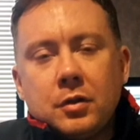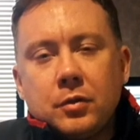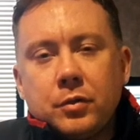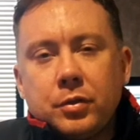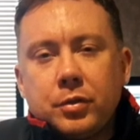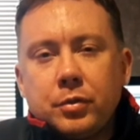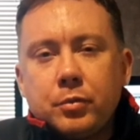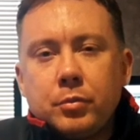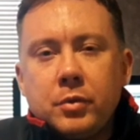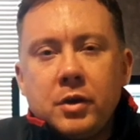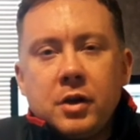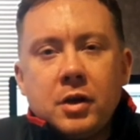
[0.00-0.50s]

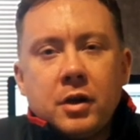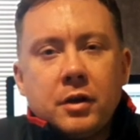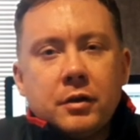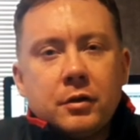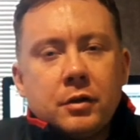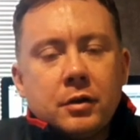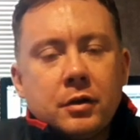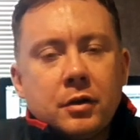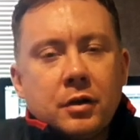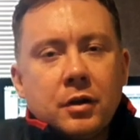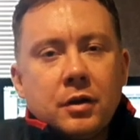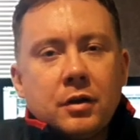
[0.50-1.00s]

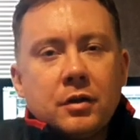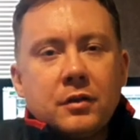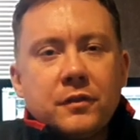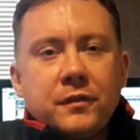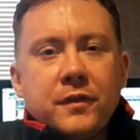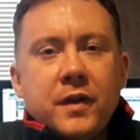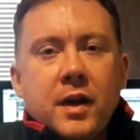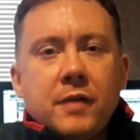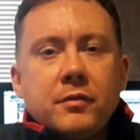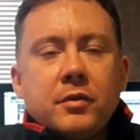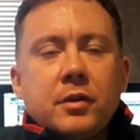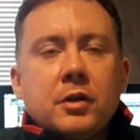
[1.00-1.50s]
300 hertz,
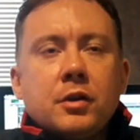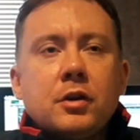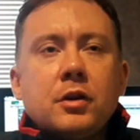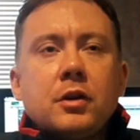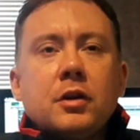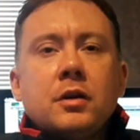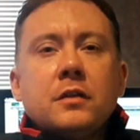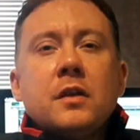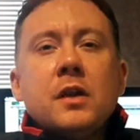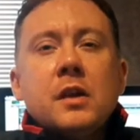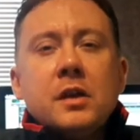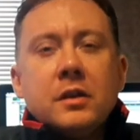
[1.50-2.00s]
500
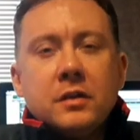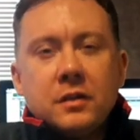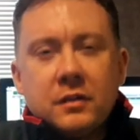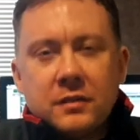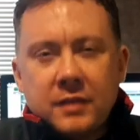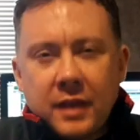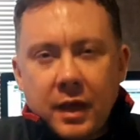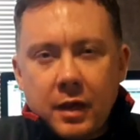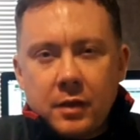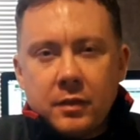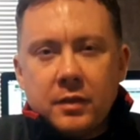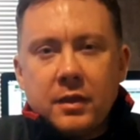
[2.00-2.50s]
hertz, just
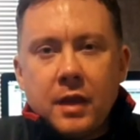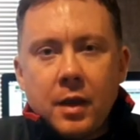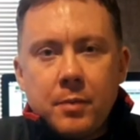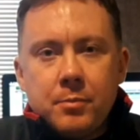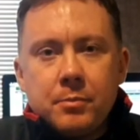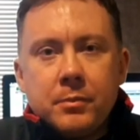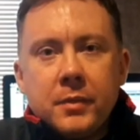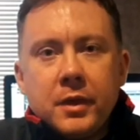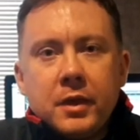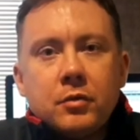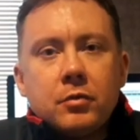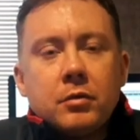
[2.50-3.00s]
that
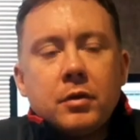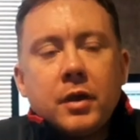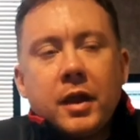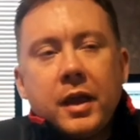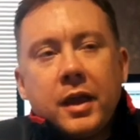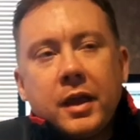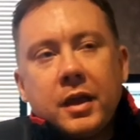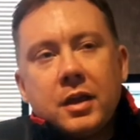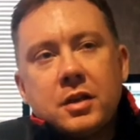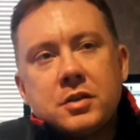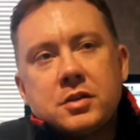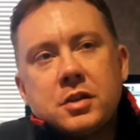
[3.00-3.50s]

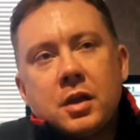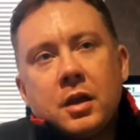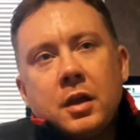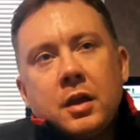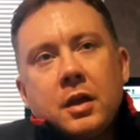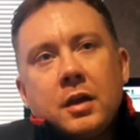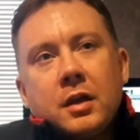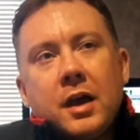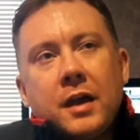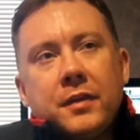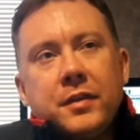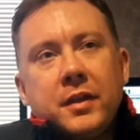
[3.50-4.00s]
mid-range.
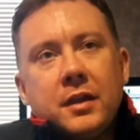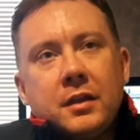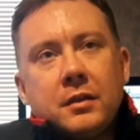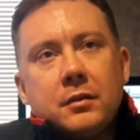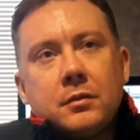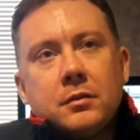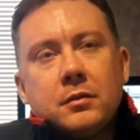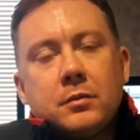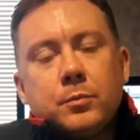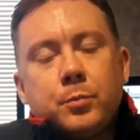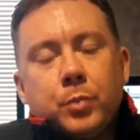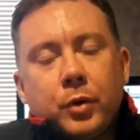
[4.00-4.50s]
I think
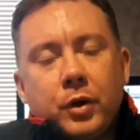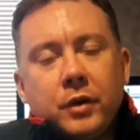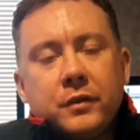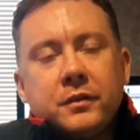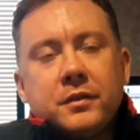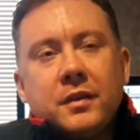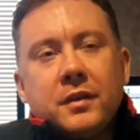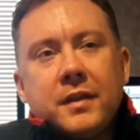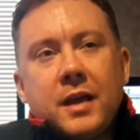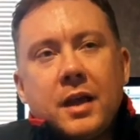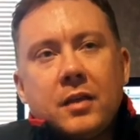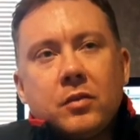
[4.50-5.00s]

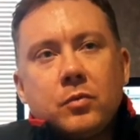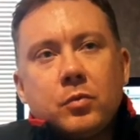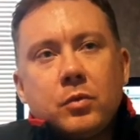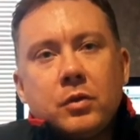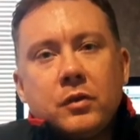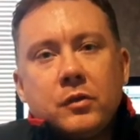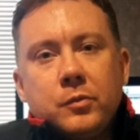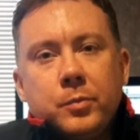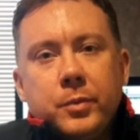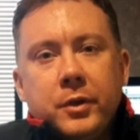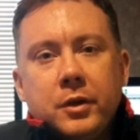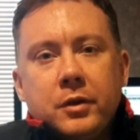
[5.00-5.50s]
personally that's where
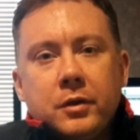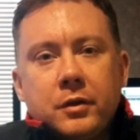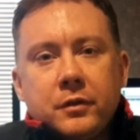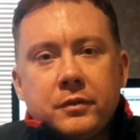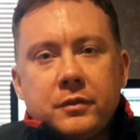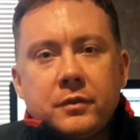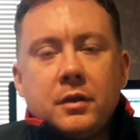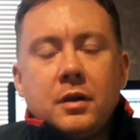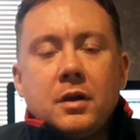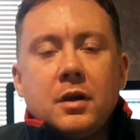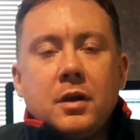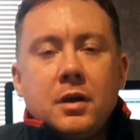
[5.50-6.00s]
speakers
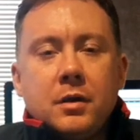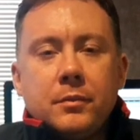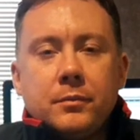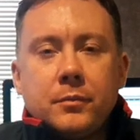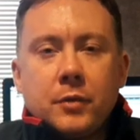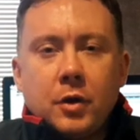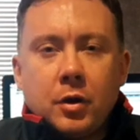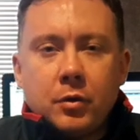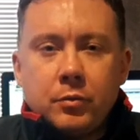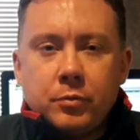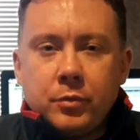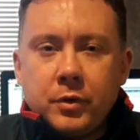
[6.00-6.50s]

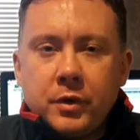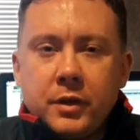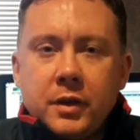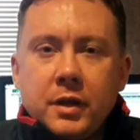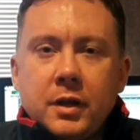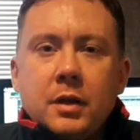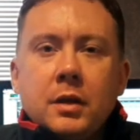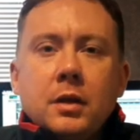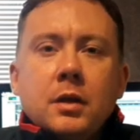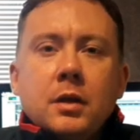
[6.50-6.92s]
are really